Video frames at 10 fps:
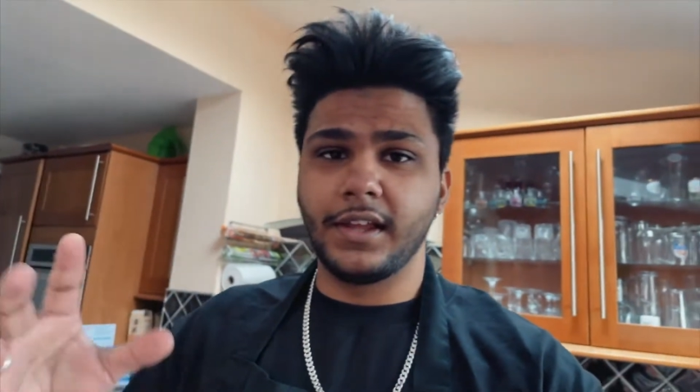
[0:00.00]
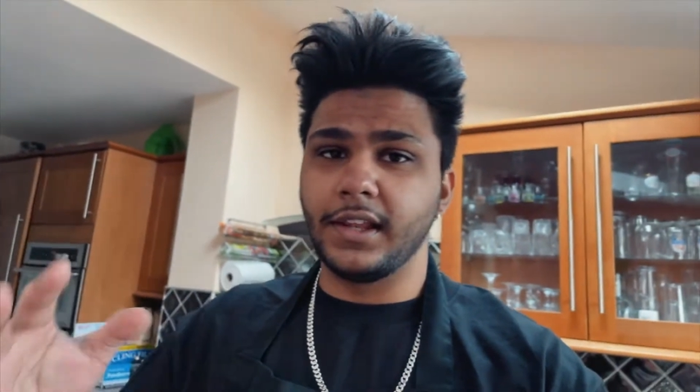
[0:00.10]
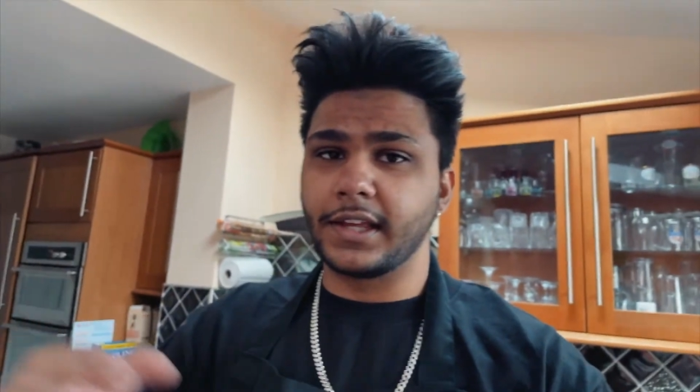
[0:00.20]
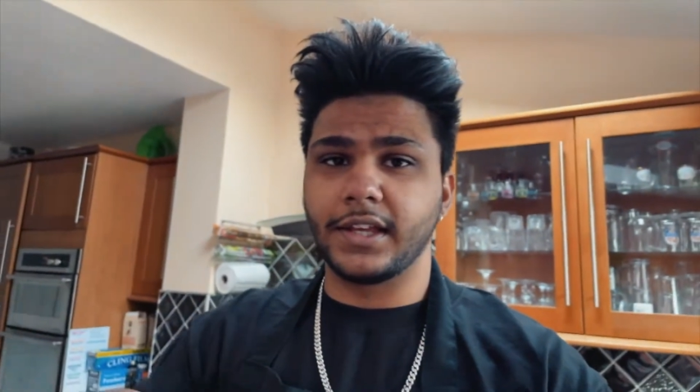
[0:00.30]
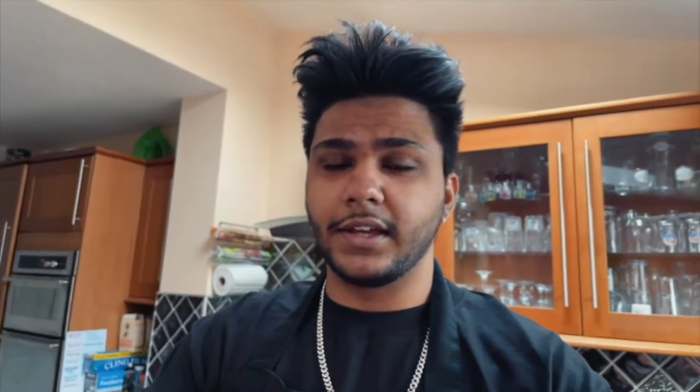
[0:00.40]

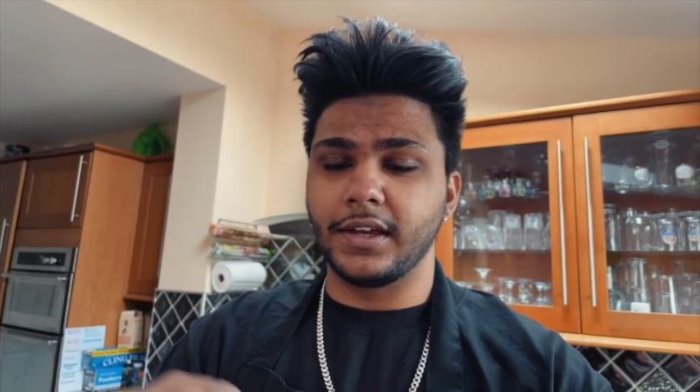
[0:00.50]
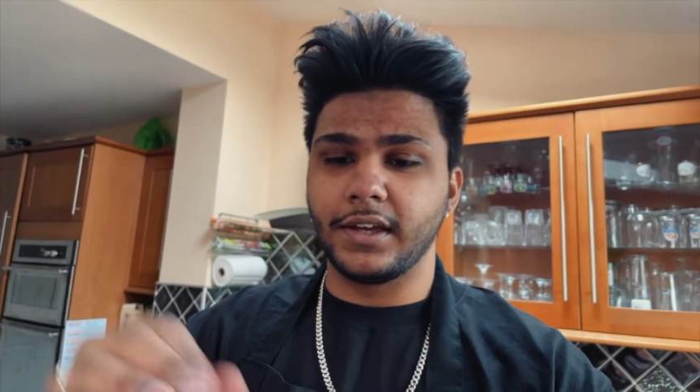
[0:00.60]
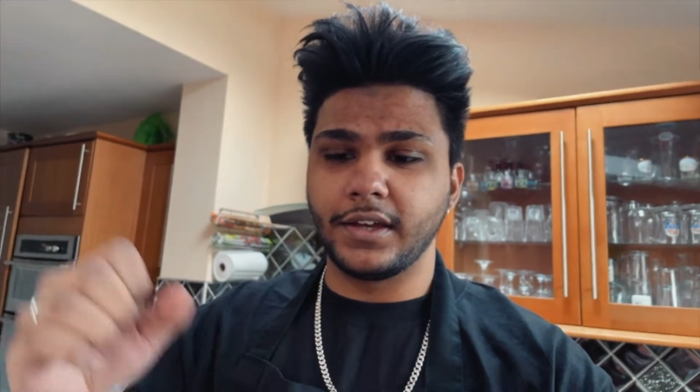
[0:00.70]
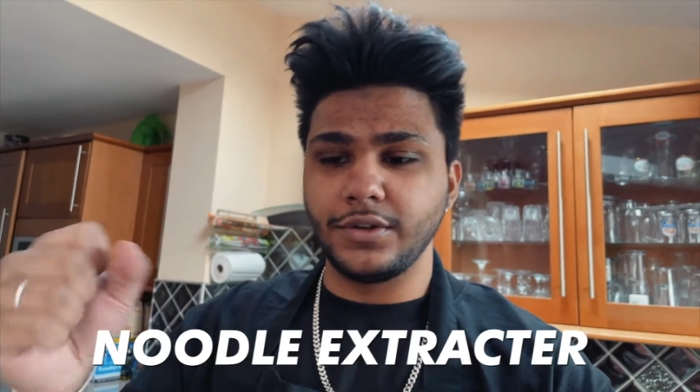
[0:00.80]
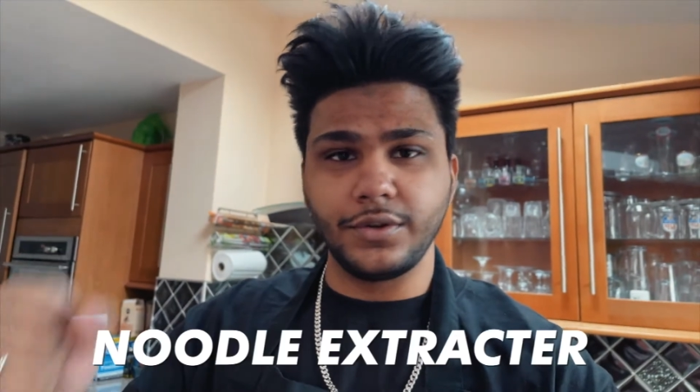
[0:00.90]
like
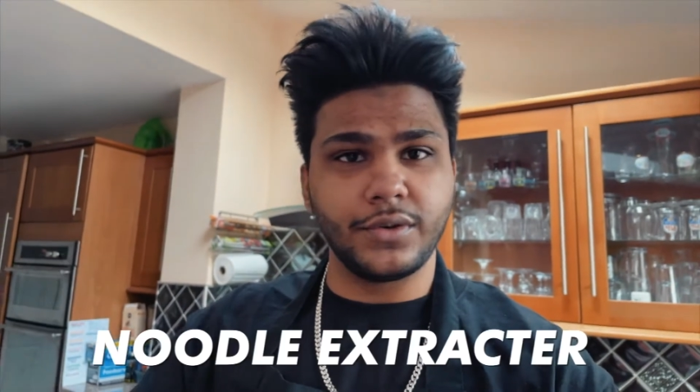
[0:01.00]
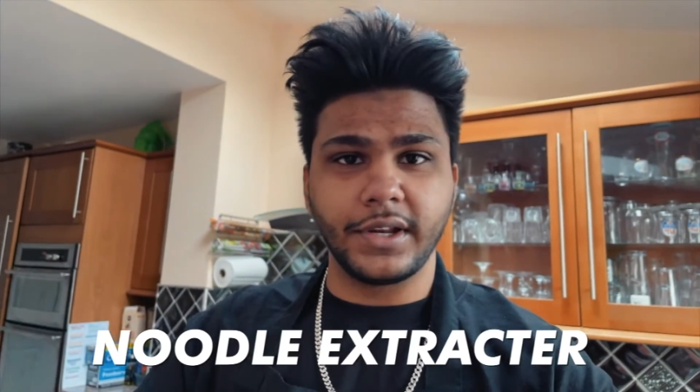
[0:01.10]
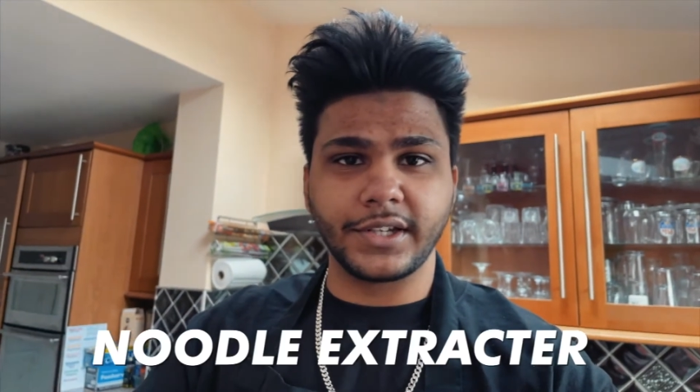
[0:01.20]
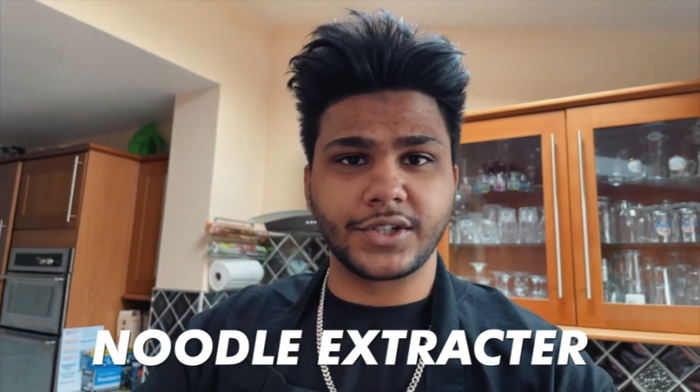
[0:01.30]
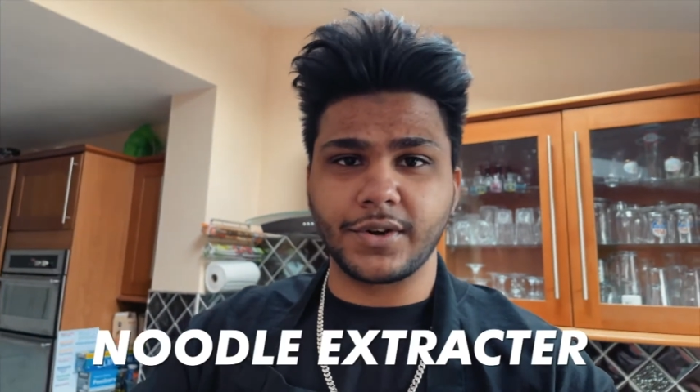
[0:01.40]
a noodle
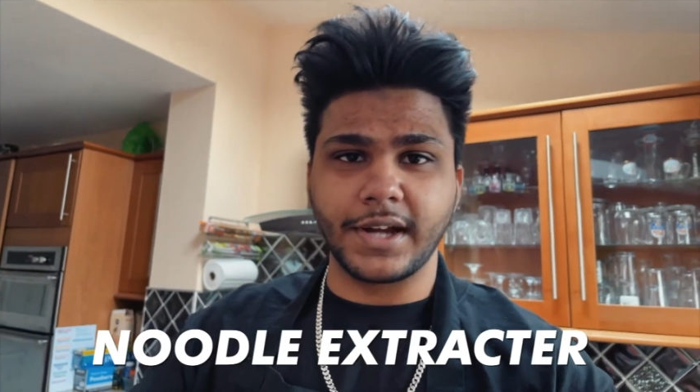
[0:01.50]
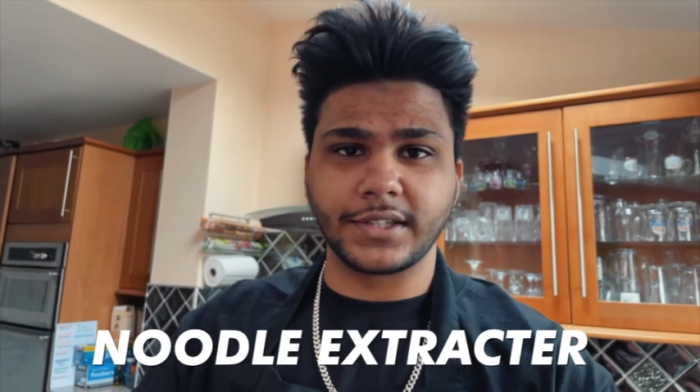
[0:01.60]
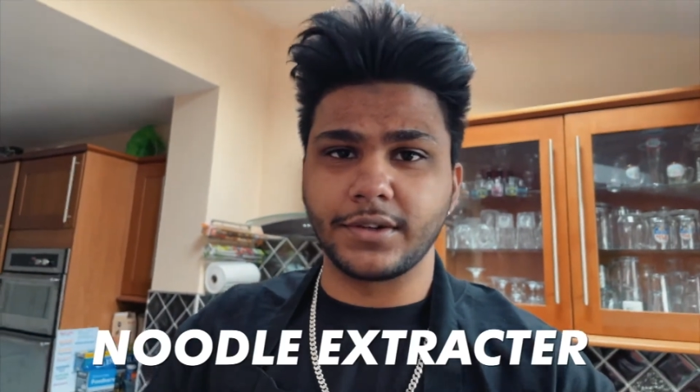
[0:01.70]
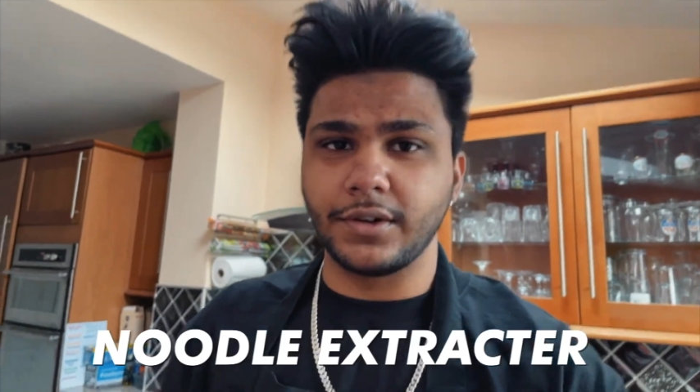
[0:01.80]
extractor